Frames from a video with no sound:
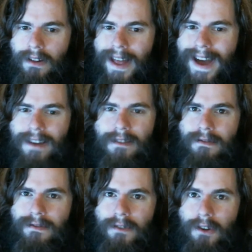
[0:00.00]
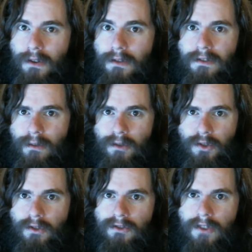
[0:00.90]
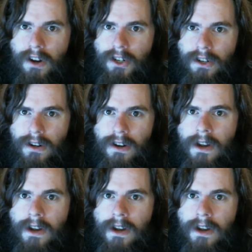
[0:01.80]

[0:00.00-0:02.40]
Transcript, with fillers: lack of good social structure